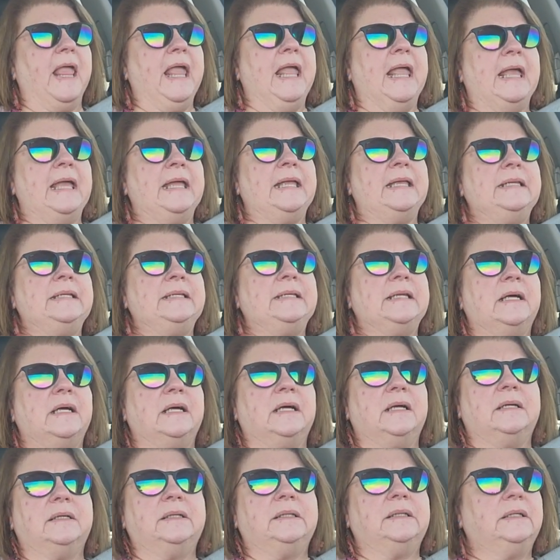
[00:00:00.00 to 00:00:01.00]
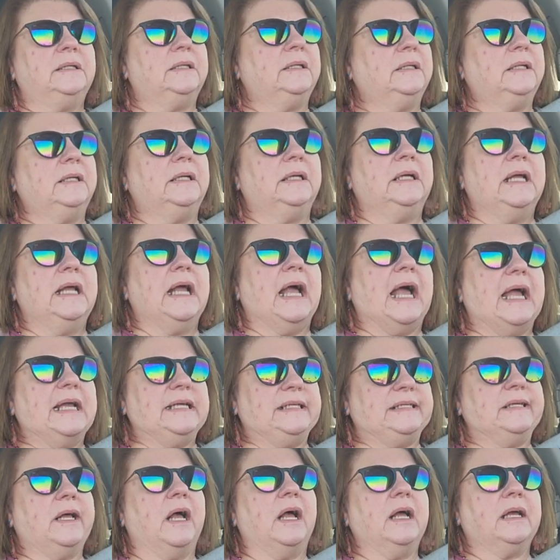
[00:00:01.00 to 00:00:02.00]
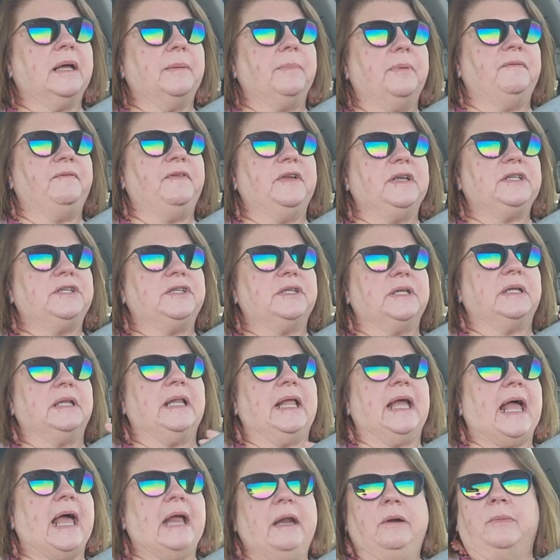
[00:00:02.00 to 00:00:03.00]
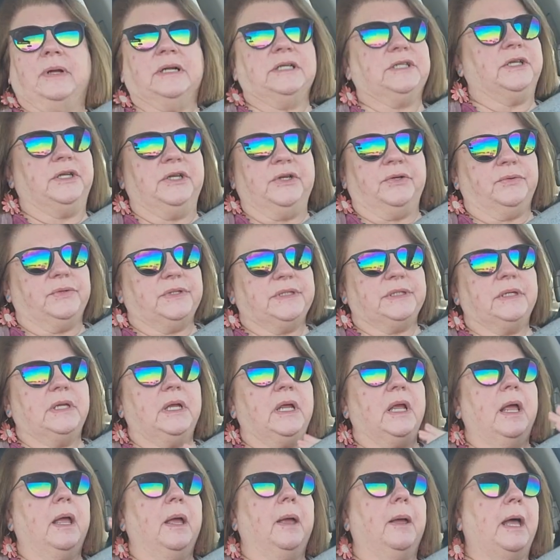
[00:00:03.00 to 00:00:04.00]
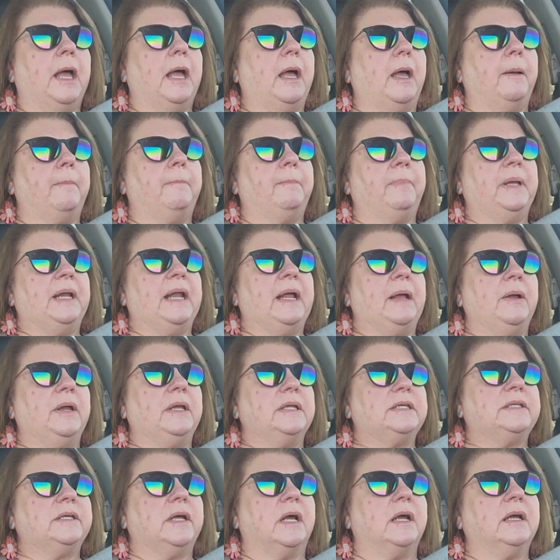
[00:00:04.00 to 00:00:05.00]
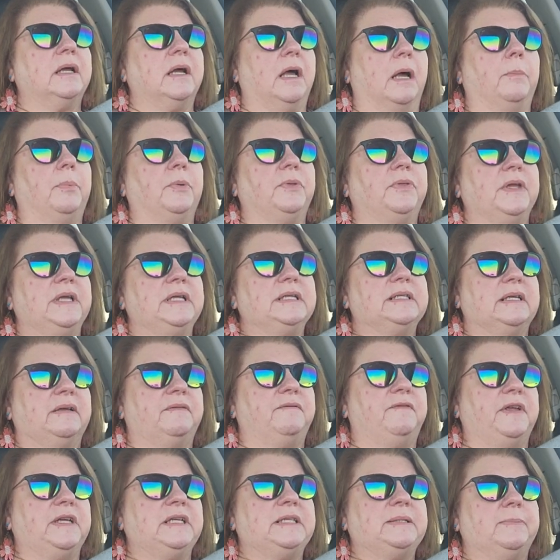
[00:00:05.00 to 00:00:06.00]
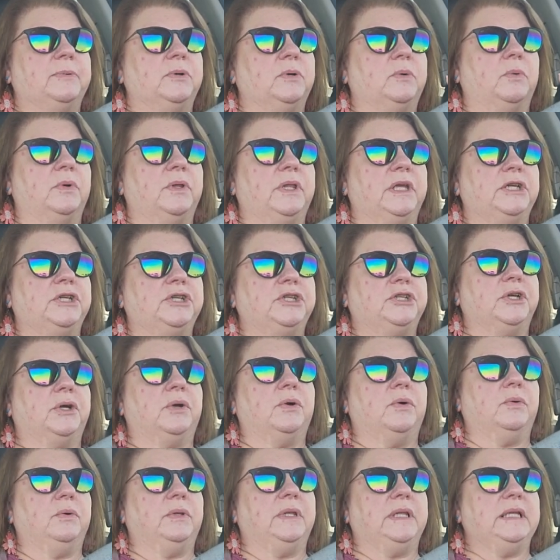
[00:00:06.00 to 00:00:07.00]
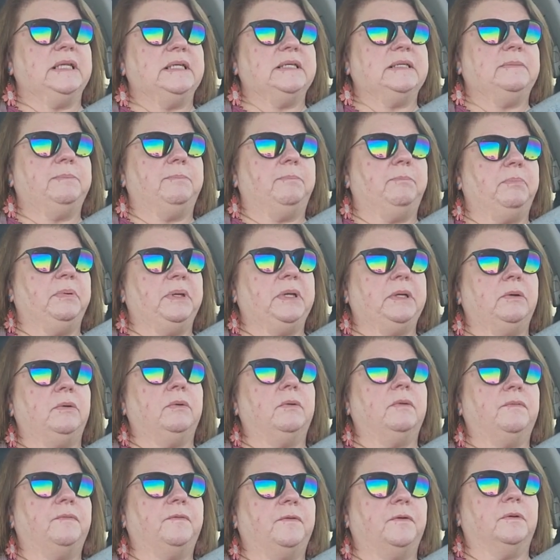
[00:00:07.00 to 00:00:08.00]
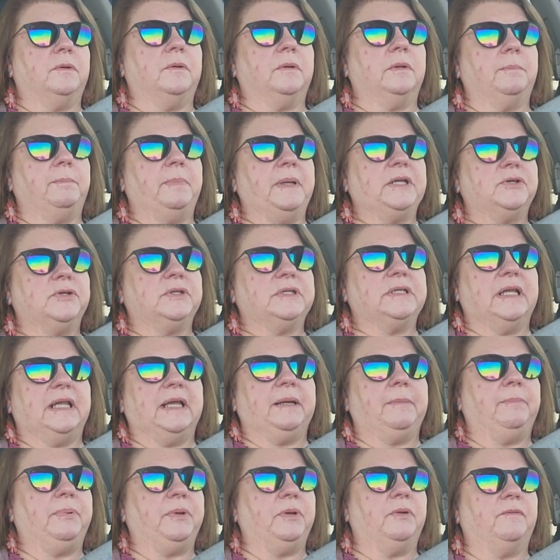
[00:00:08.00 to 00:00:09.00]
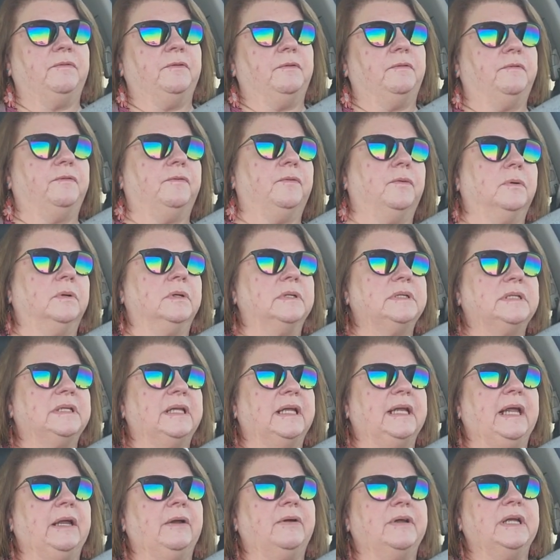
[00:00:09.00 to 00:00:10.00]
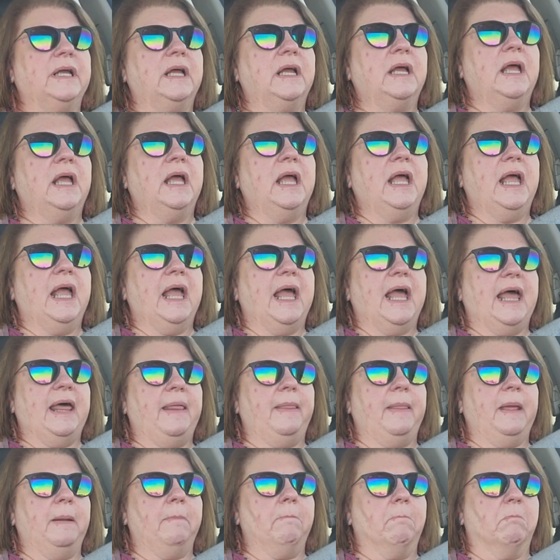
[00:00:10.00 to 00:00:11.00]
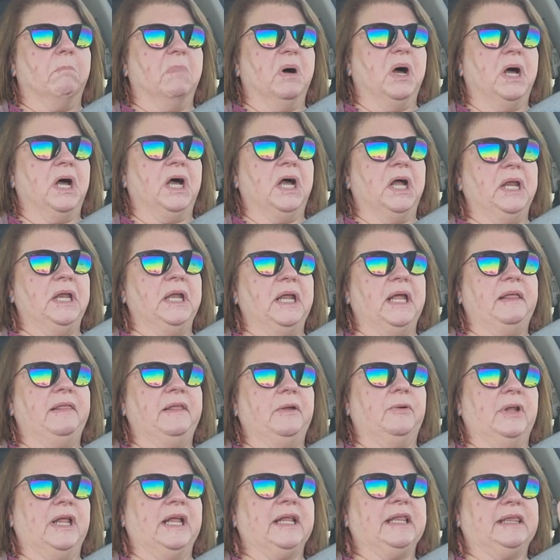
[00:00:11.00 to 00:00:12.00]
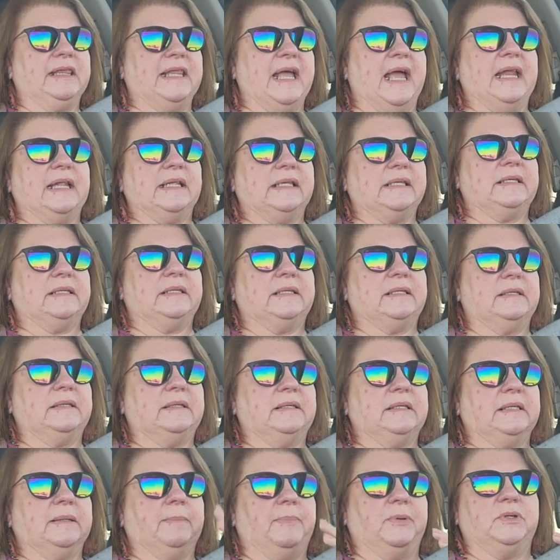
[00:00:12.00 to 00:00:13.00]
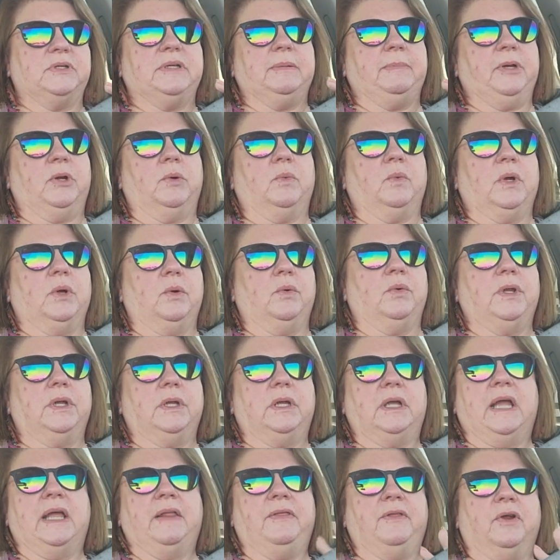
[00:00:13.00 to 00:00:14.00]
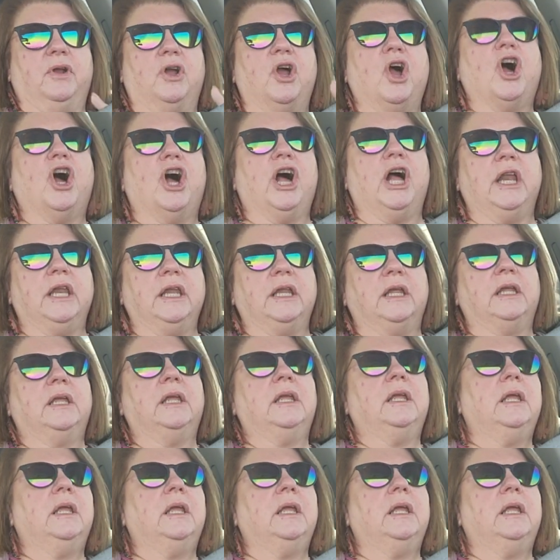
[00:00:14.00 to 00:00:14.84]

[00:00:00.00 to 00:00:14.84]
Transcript: and uh, I saw a couple things. I don't watch the news. Uh, but I saw a couple things on Facebook where they showed these beautiful pictures of like beautiful forests like area and then mud and they were like that's supposed to be a road and they're gone